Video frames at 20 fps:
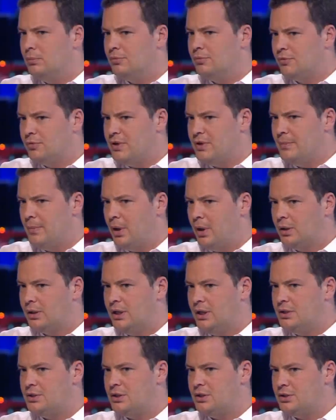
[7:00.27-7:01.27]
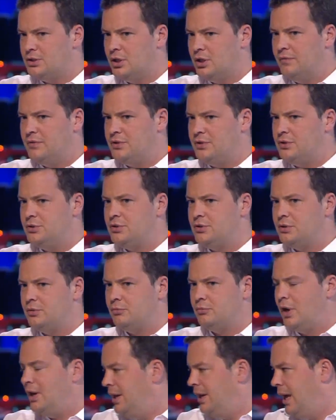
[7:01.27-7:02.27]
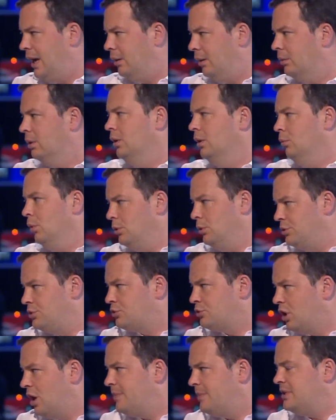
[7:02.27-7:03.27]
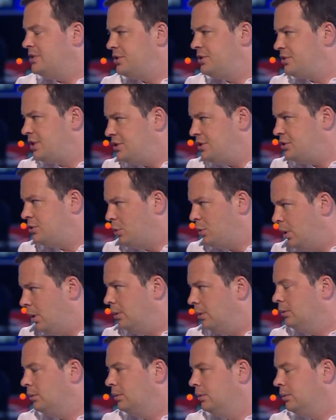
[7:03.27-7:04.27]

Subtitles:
free markets in services right now. What you're describing is the status quo.